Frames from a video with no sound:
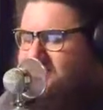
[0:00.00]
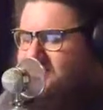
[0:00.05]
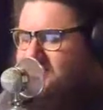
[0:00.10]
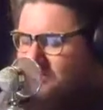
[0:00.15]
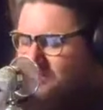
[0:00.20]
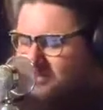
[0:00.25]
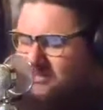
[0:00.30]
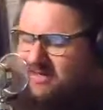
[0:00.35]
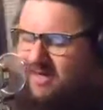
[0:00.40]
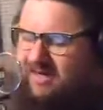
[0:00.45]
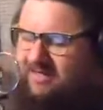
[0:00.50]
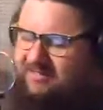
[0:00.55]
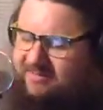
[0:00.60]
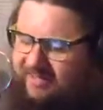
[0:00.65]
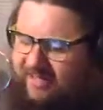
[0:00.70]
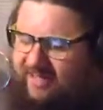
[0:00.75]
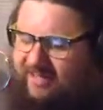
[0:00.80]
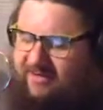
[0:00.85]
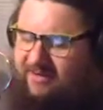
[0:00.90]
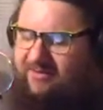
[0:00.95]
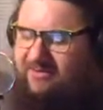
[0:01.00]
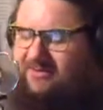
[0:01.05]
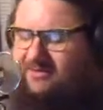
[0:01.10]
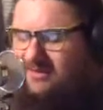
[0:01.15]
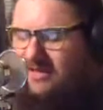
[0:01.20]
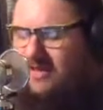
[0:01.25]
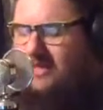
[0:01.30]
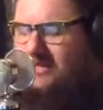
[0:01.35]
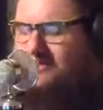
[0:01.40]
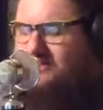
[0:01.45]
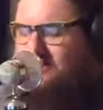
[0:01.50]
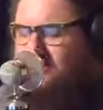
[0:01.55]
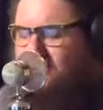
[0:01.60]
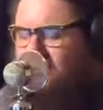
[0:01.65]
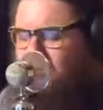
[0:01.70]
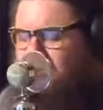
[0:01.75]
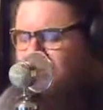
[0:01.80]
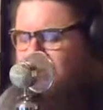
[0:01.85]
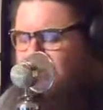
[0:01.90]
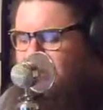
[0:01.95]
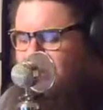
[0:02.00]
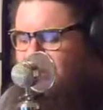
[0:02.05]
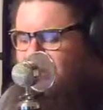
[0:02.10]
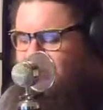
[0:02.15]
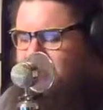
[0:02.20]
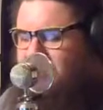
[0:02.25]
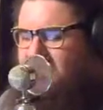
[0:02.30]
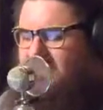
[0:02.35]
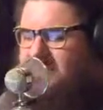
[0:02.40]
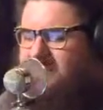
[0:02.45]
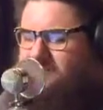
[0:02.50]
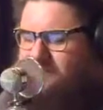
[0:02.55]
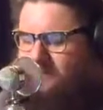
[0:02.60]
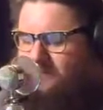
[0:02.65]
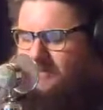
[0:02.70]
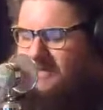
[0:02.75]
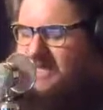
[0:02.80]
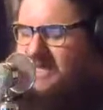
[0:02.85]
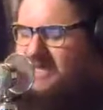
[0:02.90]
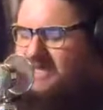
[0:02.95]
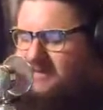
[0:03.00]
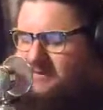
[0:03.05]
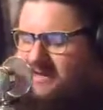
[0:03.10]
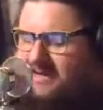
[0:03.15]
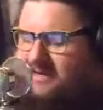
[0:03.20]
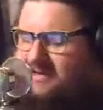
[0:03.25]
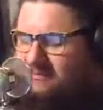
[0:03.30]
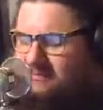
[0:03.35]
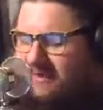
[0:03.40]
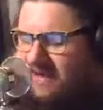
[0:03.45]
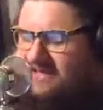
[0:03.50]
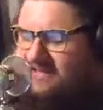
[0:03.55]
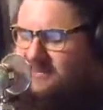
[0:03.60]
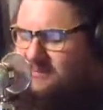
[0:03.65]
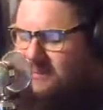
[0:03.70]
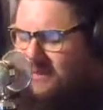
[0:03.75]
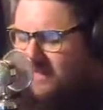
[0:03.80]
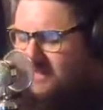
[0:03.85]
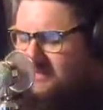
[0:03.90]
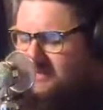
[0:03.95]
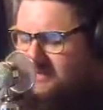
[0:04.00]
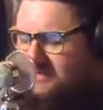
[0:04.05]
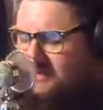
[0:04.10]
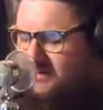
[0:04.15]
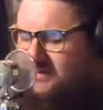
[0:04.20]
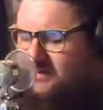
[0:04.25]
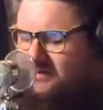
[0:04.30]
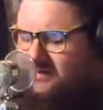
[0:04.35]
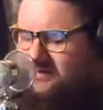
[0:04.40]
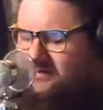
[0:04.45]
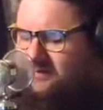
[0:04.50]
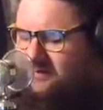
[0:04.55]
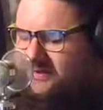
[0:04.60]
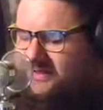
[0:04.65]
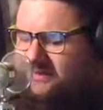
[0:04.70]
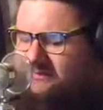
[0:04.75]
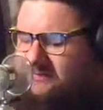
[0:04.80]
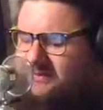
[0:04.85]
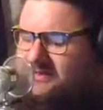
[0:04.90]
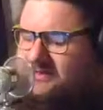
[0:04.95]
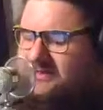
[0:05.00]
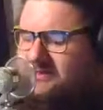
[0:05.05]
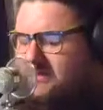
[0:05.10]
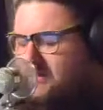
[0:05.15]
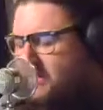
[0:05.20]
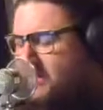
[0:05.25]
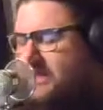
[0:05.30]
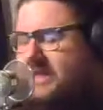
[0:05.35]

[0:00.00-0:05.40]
and I would just kind of stand on the stage a little bit and just kind of be in my space there a little bit because